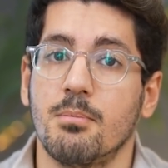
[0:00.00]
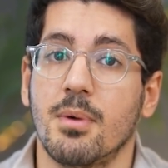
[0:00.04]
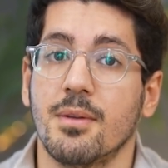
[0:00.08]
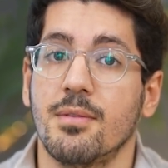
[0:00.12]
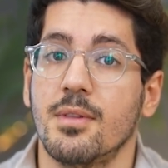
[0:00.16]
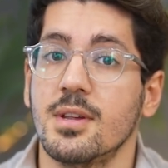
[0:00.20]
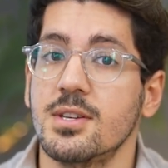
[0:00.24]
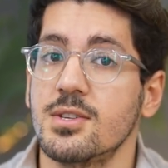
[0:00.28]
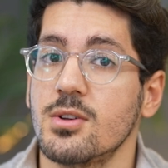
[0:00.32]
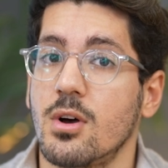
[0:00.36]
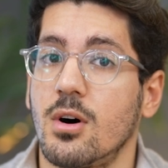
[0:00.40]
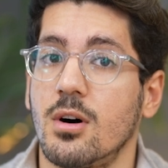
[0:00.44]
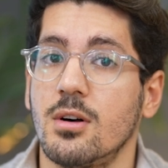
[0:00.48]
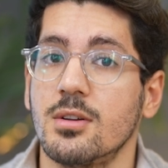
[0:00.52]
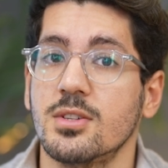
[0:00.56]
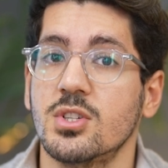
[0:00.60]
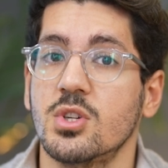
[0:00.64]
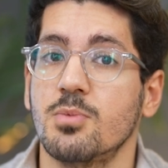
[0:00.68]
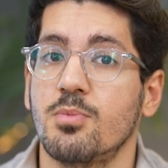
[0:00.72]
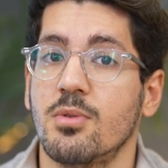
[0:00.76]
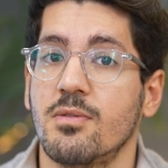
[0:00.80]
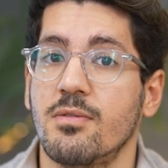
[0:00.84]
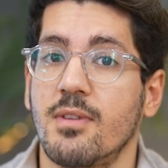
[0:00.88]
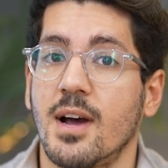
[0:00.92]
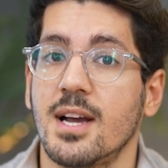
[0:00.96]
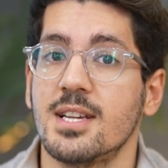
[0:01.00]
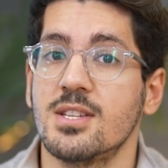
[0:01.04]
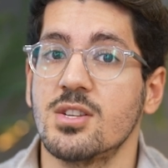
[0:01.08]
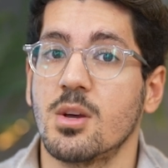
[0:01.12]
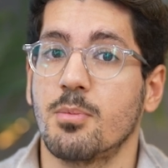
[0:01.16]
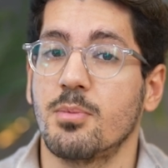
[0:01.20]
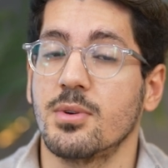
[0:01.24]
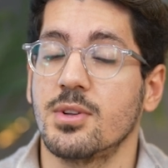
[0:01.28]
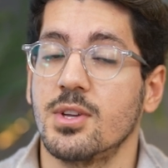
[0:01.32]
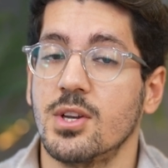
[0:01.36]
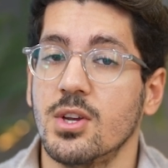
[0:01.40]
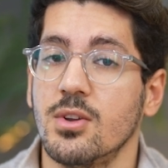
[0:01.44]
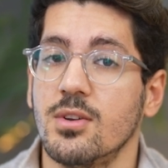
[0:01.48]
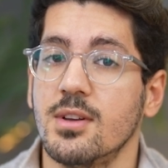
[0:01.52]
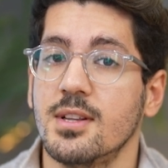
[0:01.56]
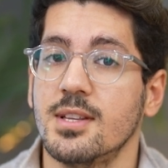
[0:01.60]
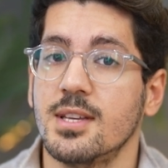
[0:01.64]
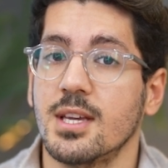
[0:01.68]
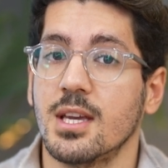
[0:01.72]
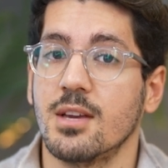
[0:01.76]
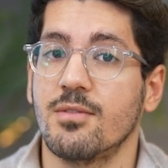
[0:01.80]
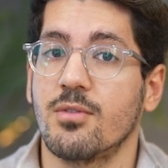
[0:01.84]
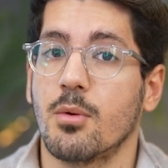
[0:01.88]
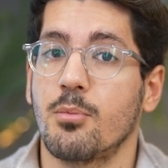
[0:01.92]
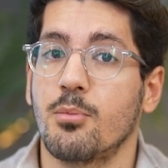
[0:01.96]
But this also provides an
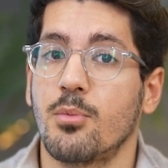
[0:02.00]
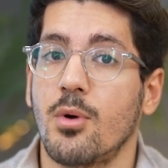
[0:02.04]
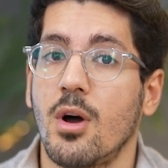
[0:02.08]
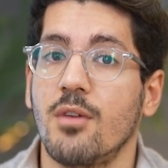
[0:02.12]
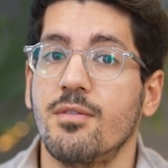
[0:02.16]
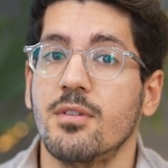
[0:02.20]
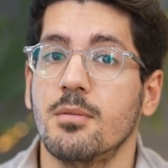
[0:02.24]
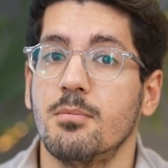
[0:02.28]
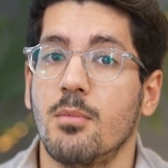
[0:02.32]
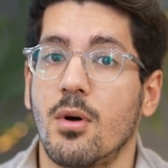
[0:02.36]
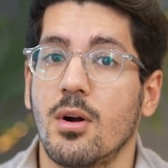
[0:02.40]
opportunity for profit